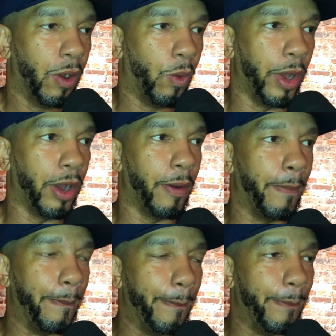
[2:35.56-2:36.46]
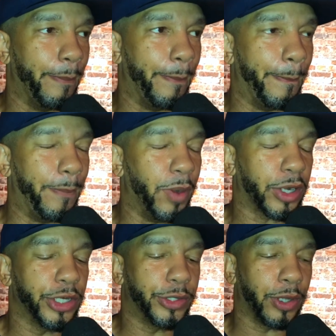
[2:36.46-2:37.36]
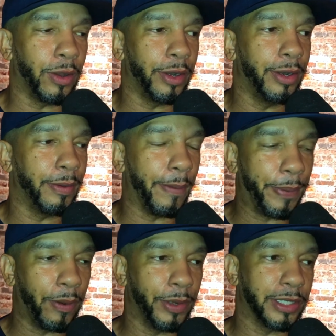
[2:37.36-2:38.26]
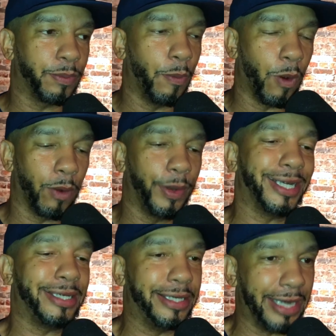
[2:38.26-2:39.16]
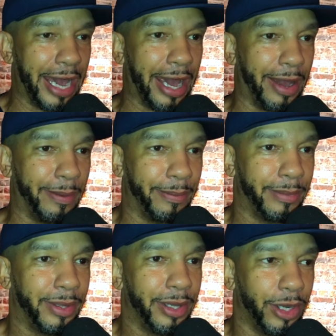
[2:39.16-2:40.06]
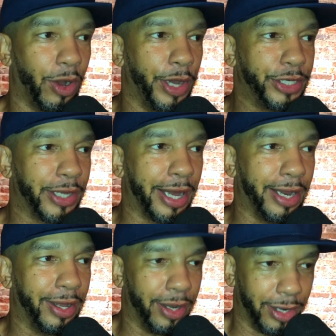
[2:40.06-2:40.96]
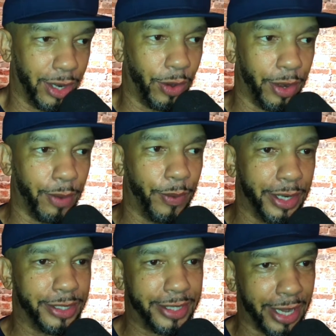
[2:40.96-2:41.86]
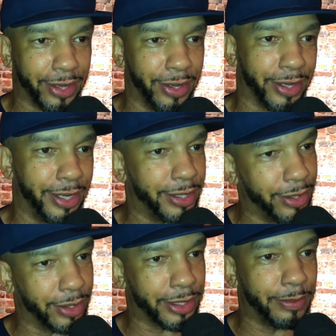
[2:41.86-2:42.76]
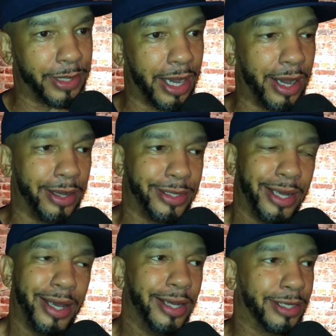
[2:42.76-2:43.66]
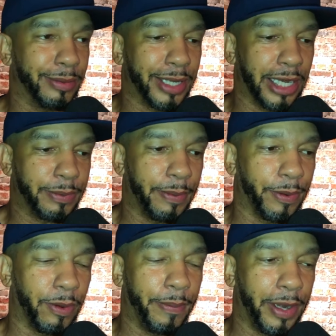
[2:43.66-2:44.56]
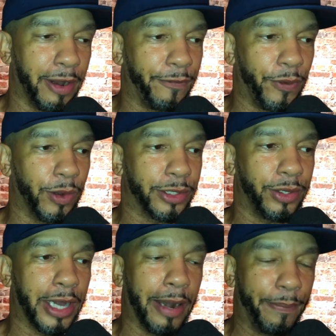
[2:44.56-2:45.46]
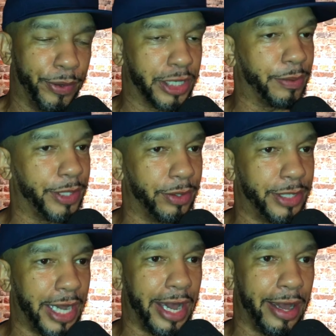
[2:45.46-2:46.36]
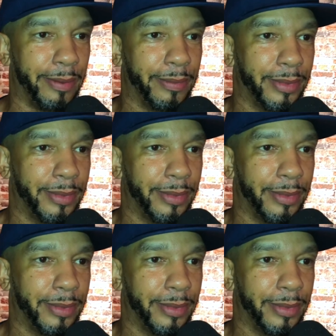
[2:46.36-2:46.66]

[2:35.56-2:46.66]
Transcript: Well, controlling the opponents more with his jab. You know, he try to load up with his check hook and his hook sometimes. Sometimes people don't be there for it, so you got to push with your jab.